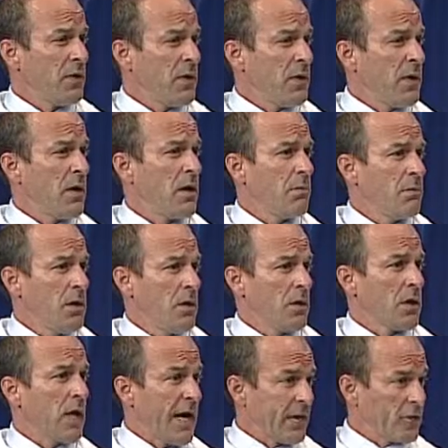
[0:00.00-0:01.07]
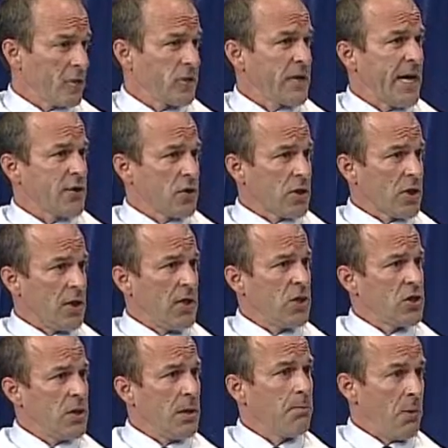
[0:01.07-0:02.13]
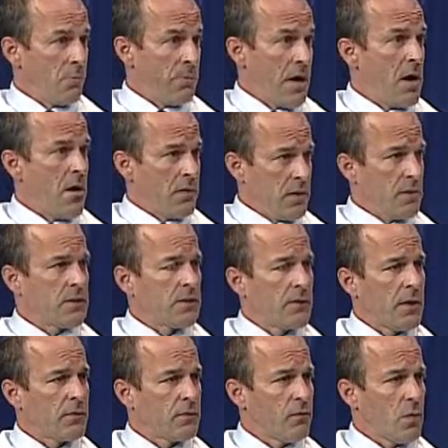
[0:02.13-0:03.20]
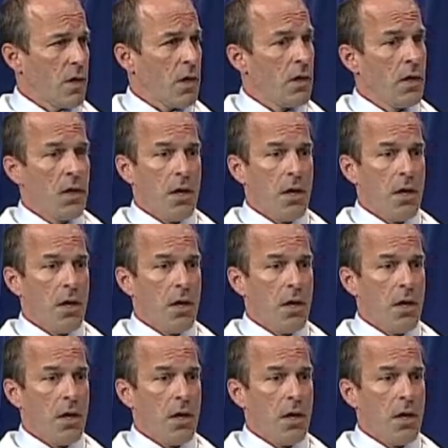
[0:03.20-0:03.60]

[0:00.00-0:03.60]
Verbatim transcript: of therapy or exercise or conditioning, preparing themselves for it.